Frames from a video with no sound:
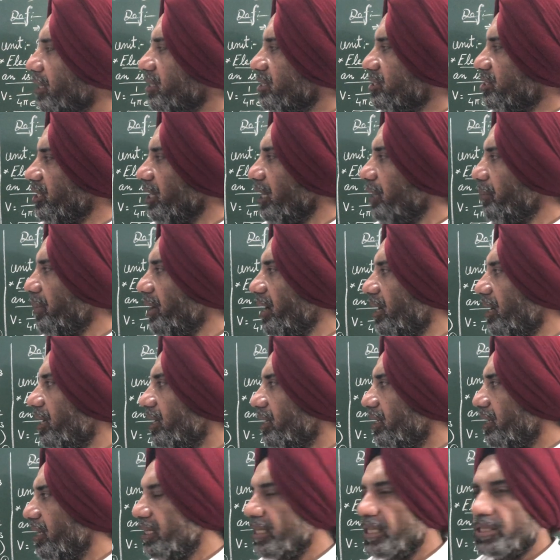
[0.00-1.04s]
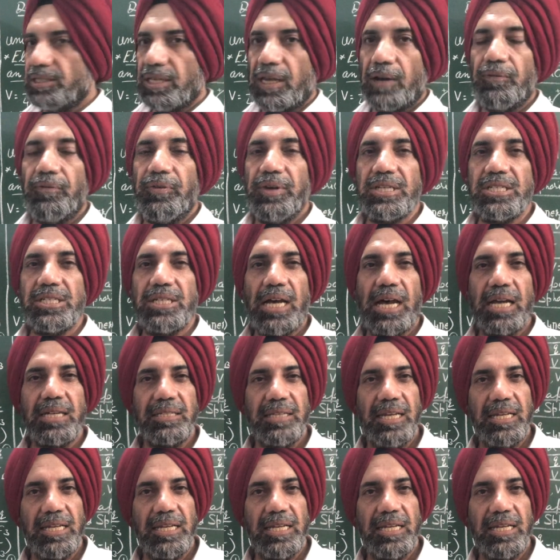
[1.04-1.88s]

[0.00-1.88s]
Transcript: sigma is the surface charge